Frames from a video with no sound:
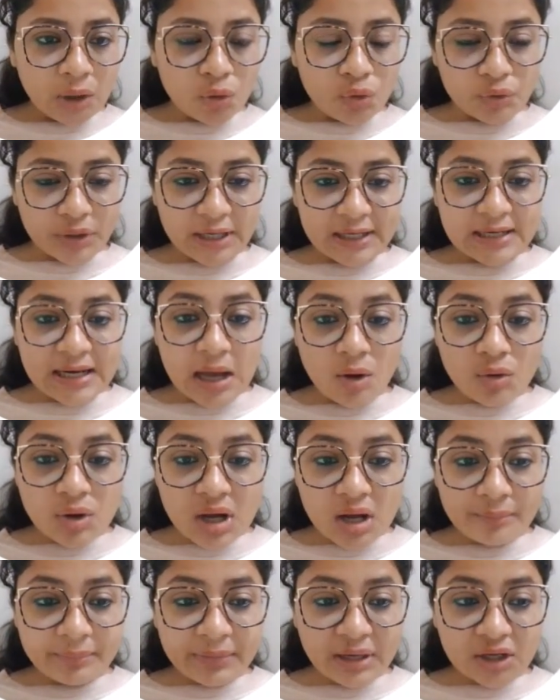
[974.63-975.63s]
Okay, now
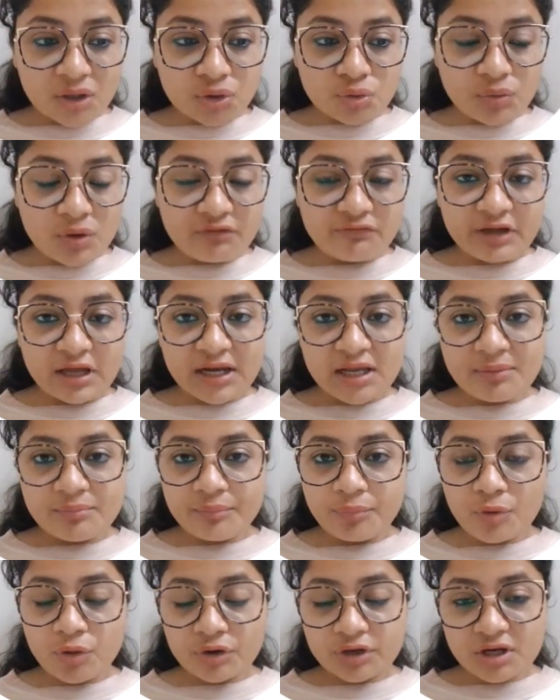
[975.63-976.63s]
coming to a very
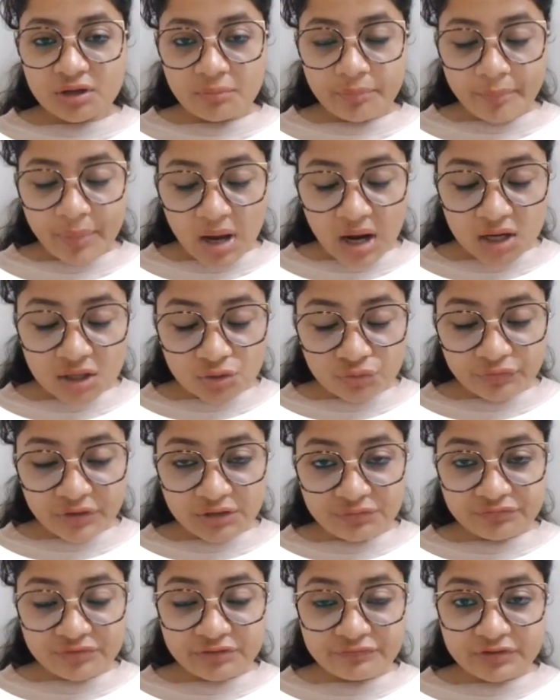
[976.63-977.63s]
important part,
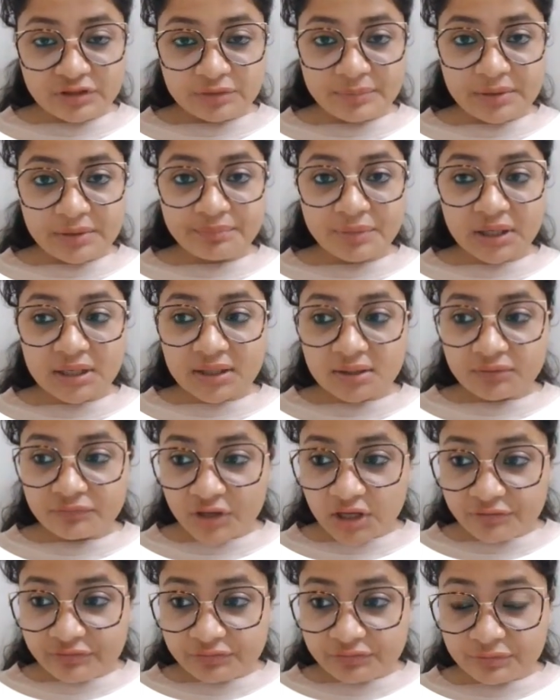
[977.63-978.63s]
when we will be
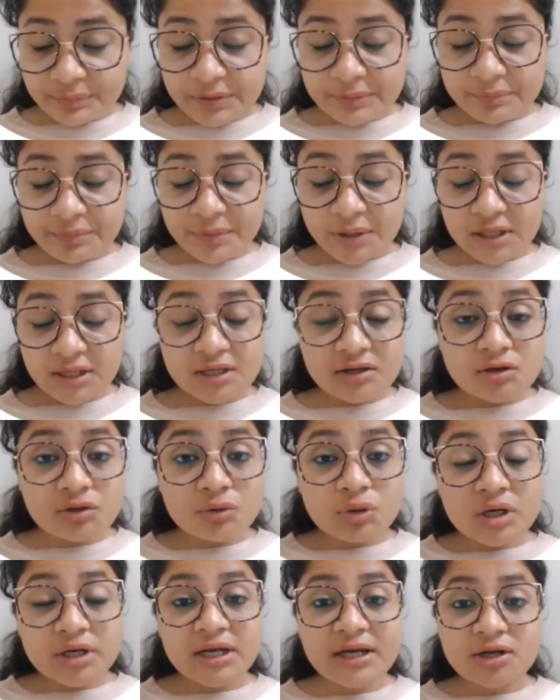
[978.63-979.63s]
where we will be
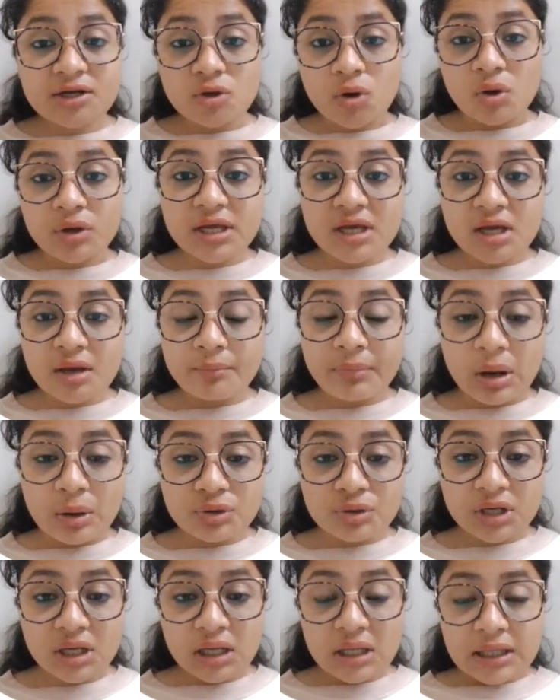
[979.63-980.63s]
particularly talking about